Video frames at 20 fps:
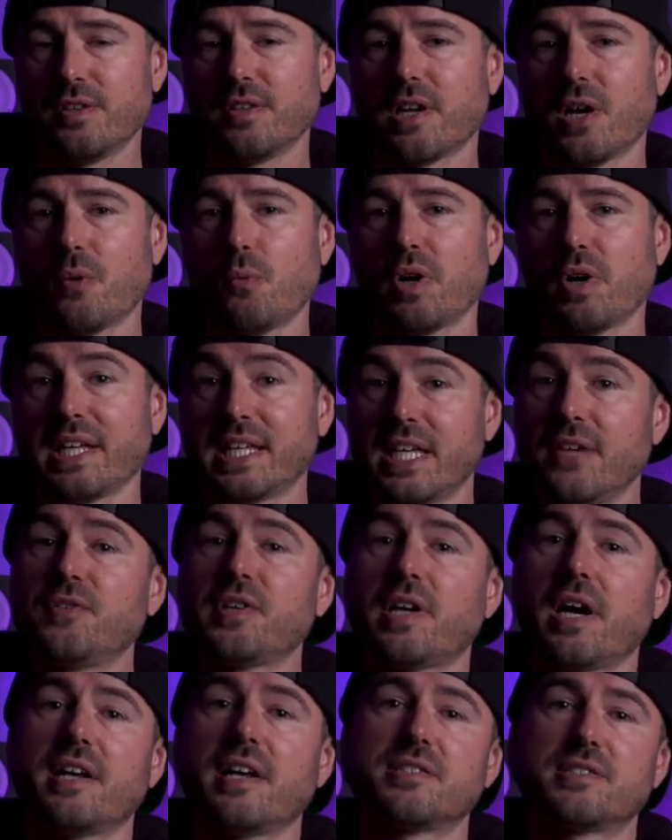that I want to give
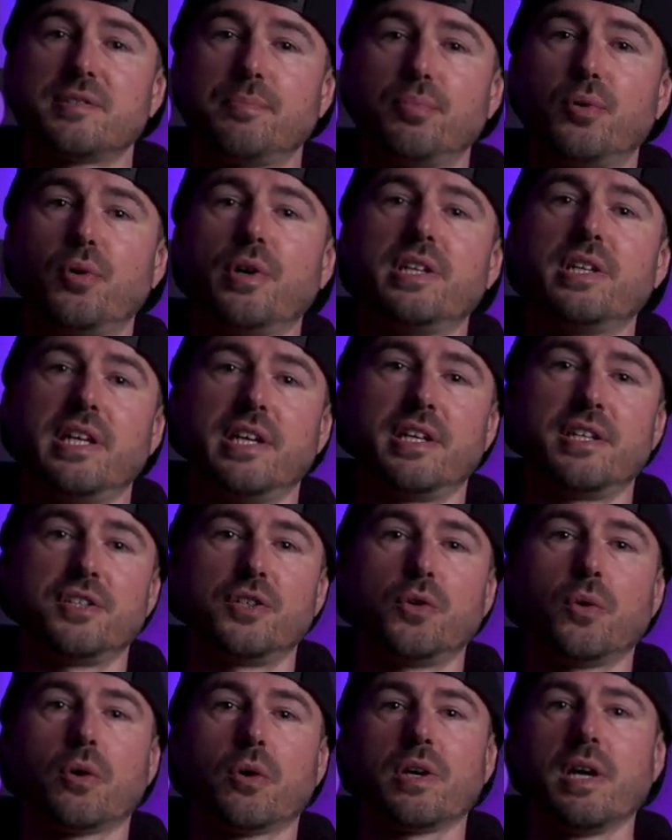you guys to put in
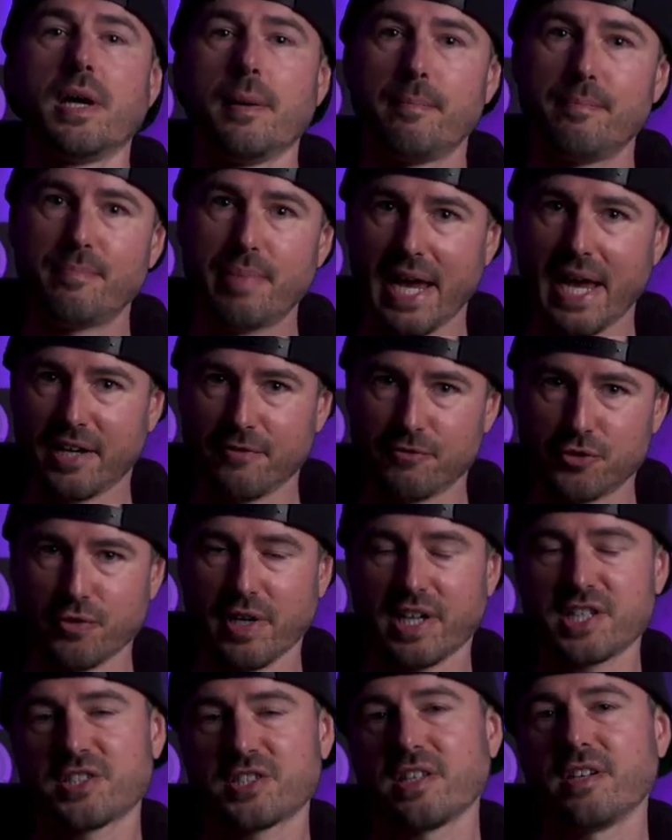your bag of
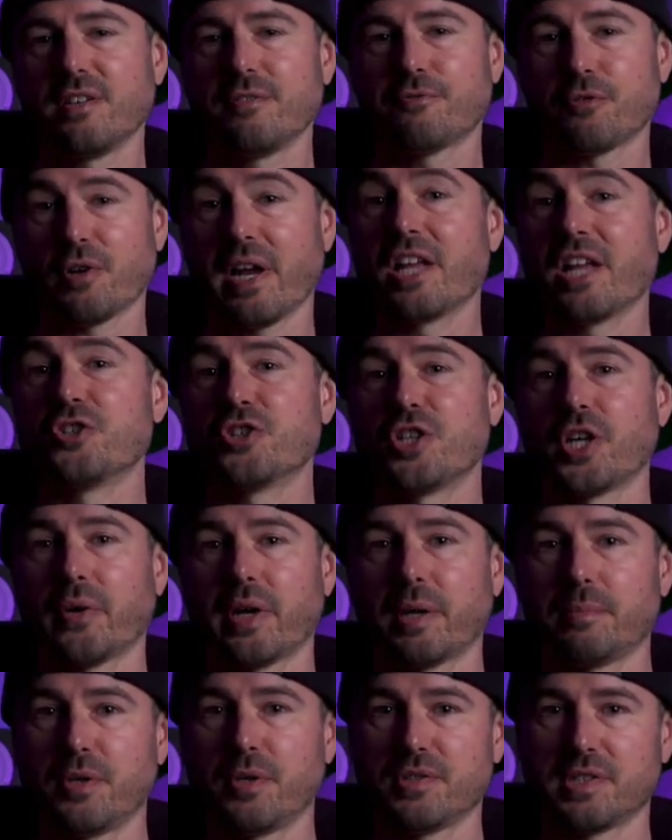tricks for
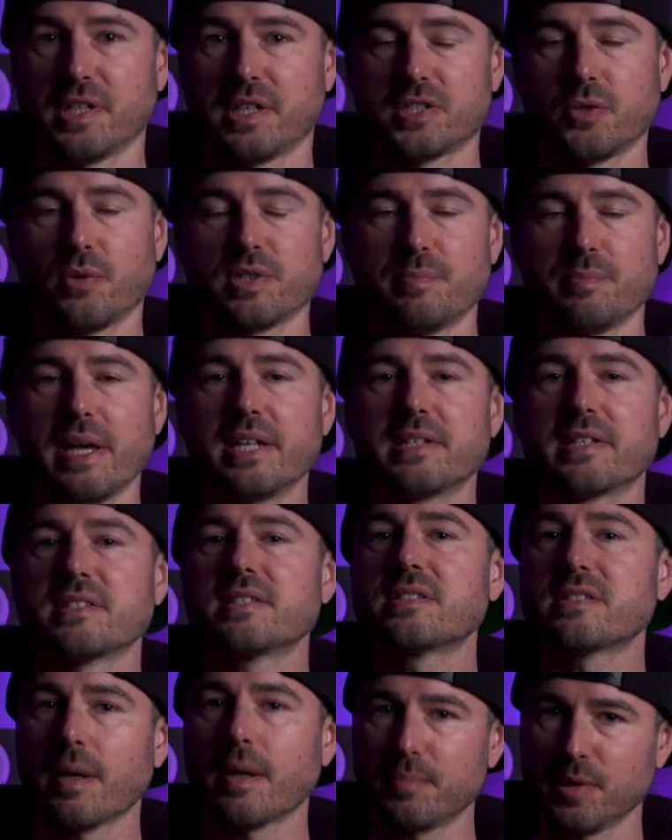engineering music. So it's meant to
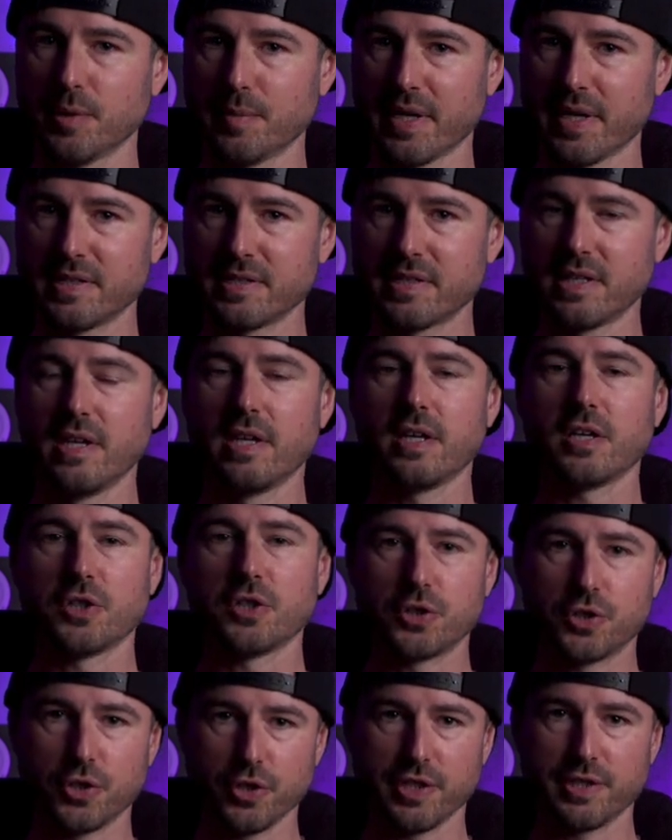supplement
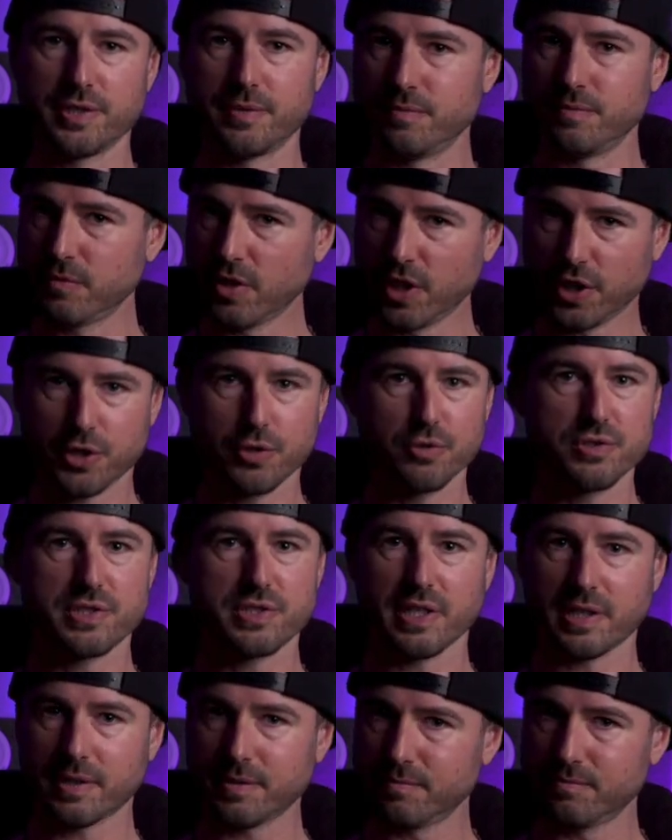good
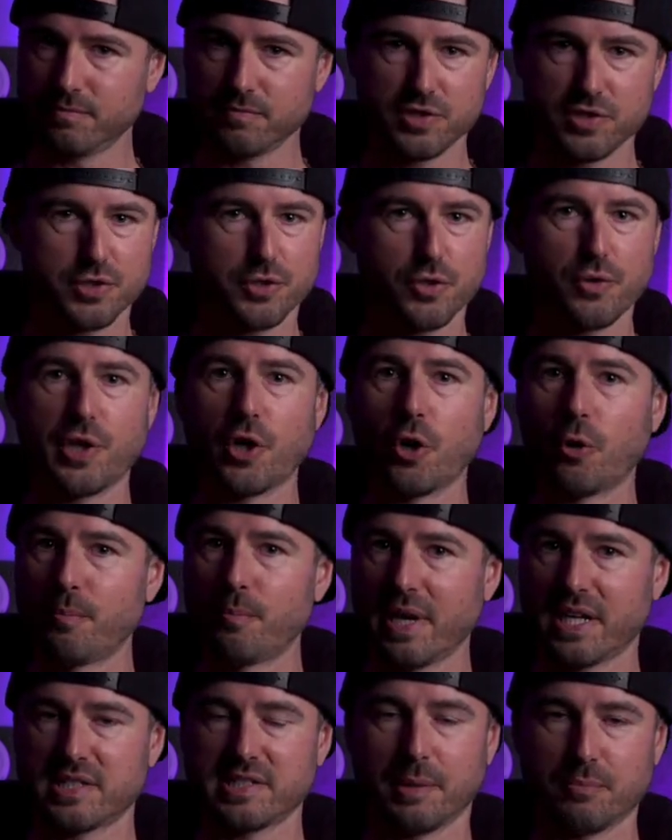acoustic studio
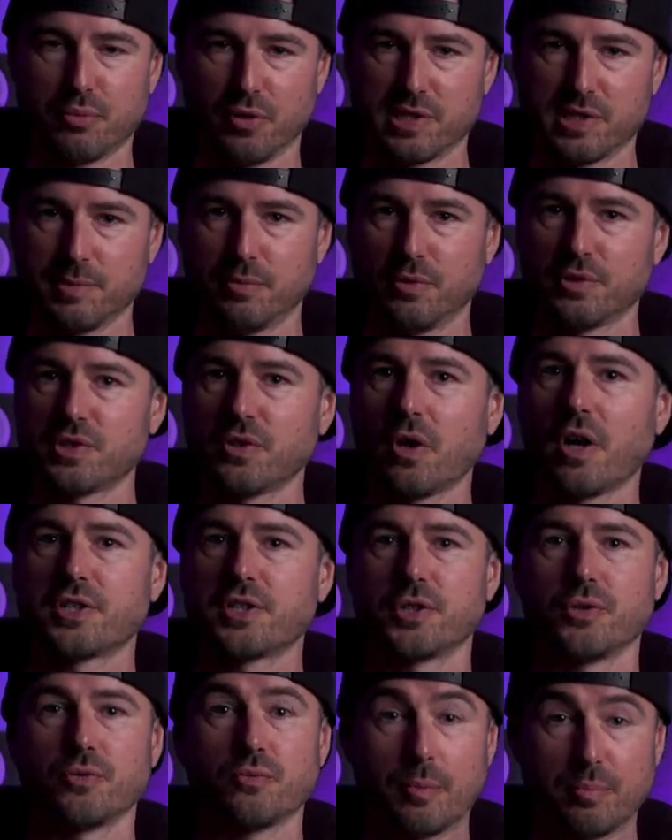mixing principles, not
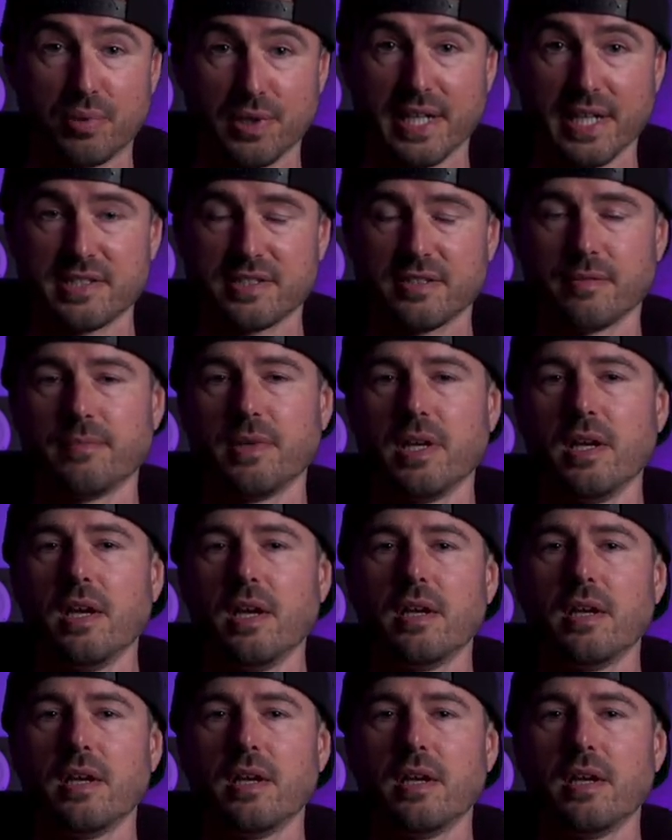to replace them.